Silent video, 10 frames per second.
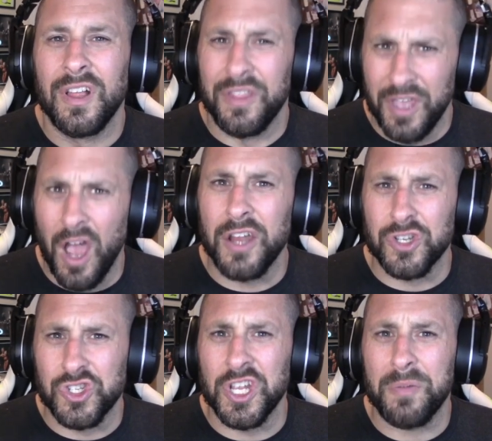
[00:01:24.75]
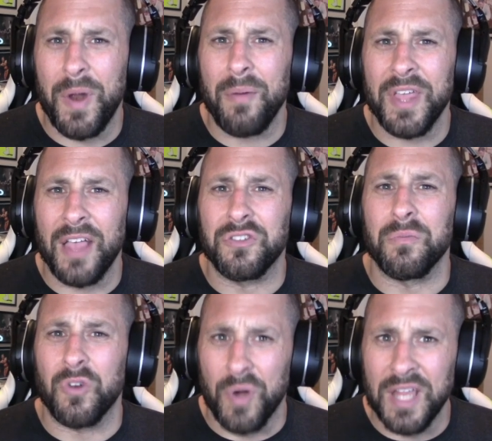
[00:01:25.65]
The Iron Sheik probably has
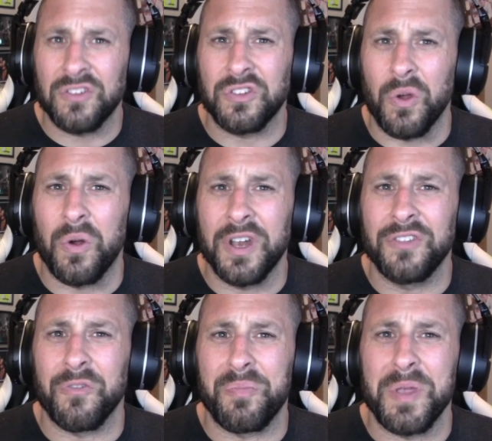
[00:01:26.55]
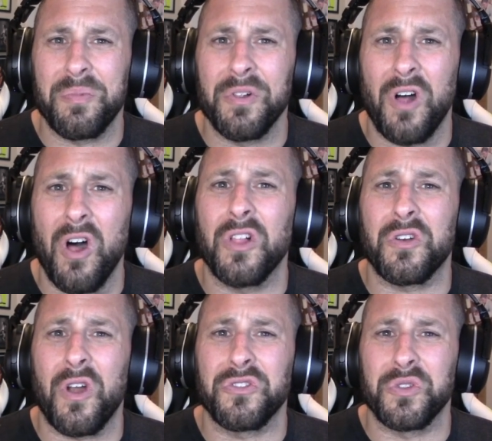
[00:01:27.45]
some great stories of people all
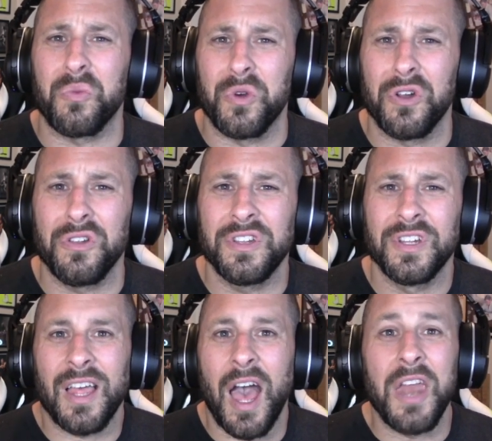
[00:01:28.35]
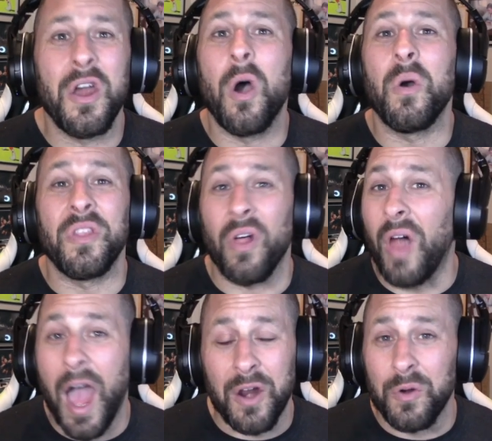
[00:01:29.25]
across the world. I know in the
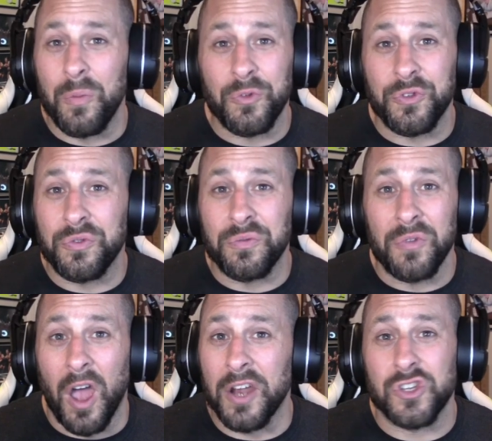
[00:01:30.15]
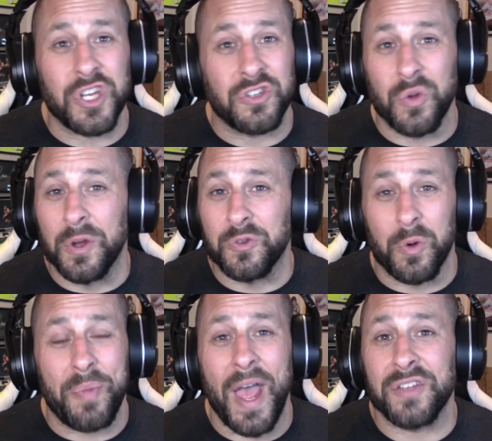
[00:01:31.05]
locker rooms, Iron Sheik stories
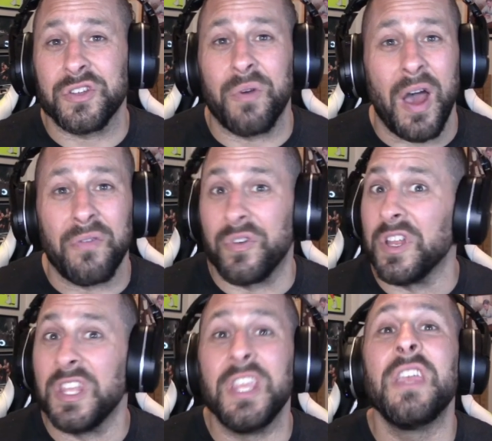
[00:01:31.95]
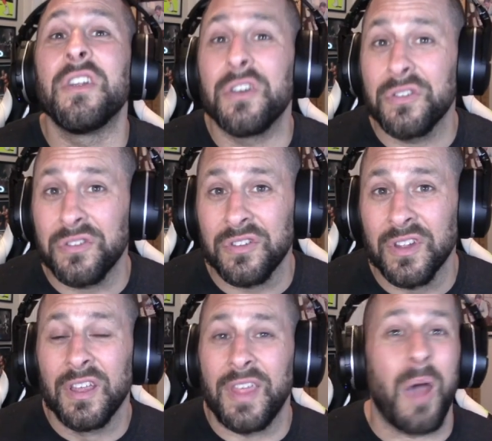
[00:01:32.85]
were passed around for years
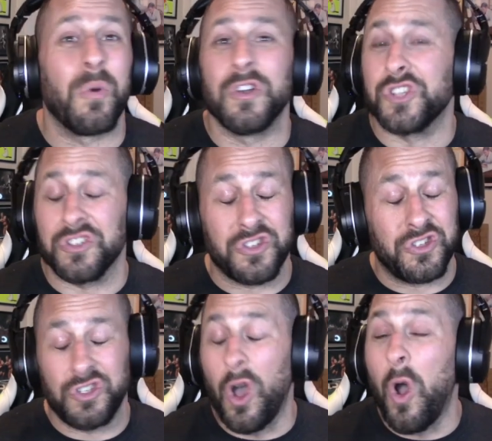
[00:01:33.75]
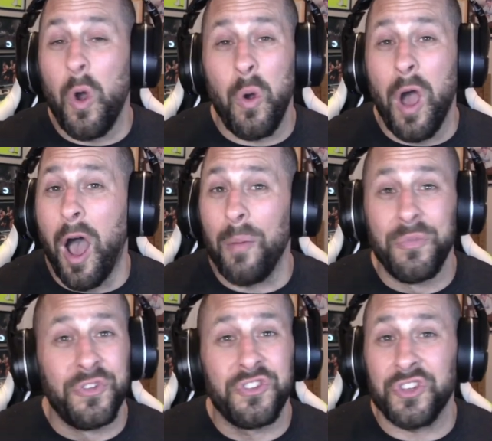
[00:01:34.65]
that were just so
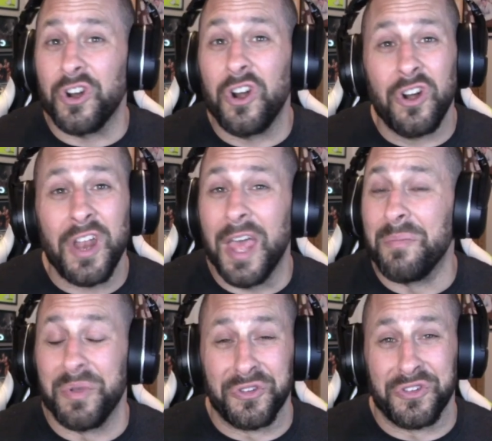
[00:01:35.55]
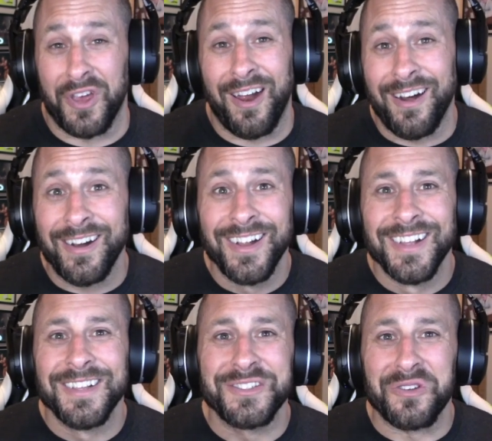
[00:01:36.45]
absurd and bizarre.
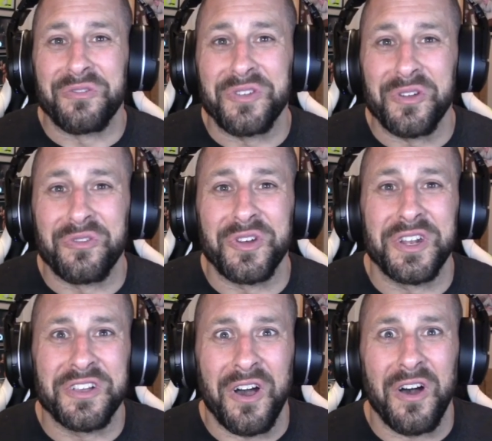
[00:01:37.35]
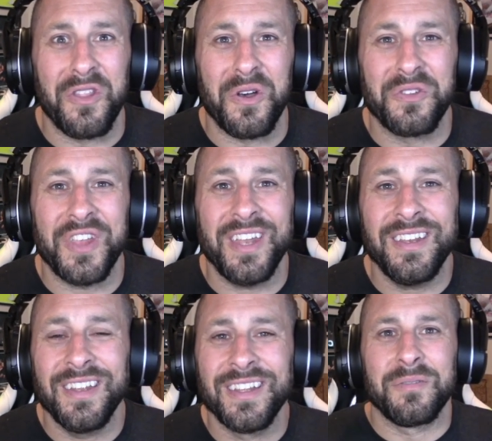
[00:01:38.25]
So feel free to call those
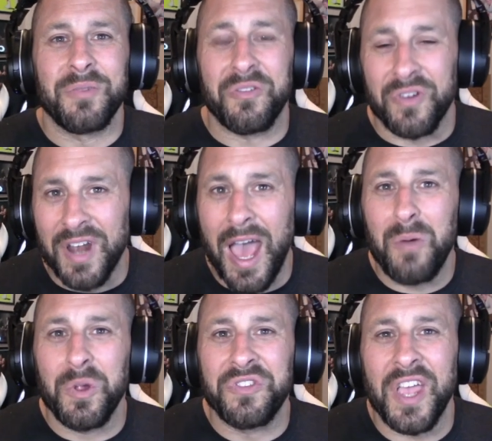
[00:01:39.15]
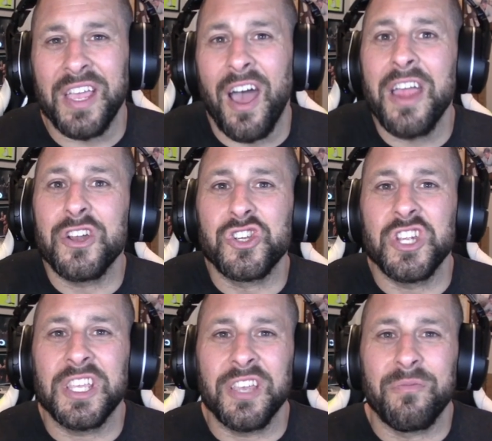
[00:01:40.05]
in. But for now, we'll take Iron
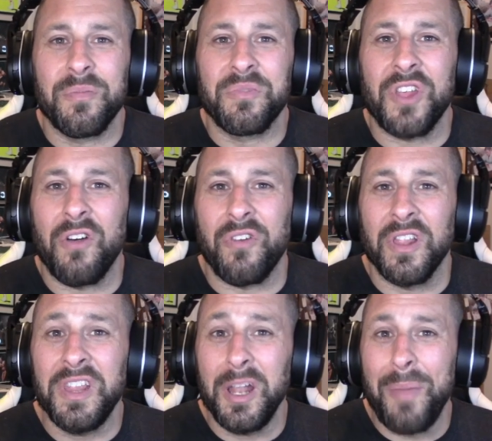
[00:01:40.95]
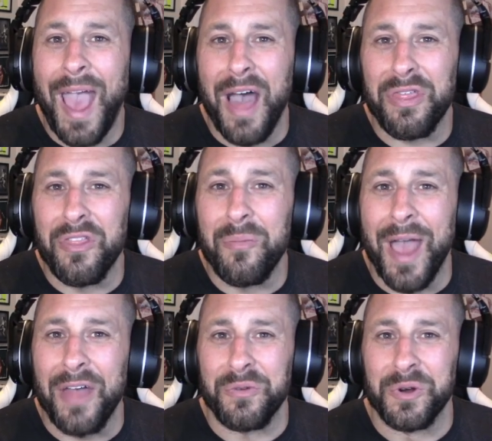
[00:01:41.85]
Sheik give himself a little bath in the
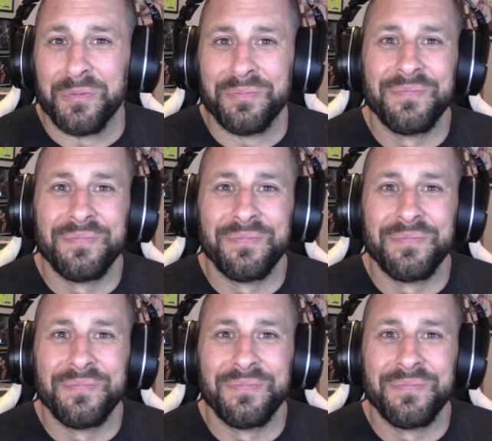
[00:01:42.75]
bathroom.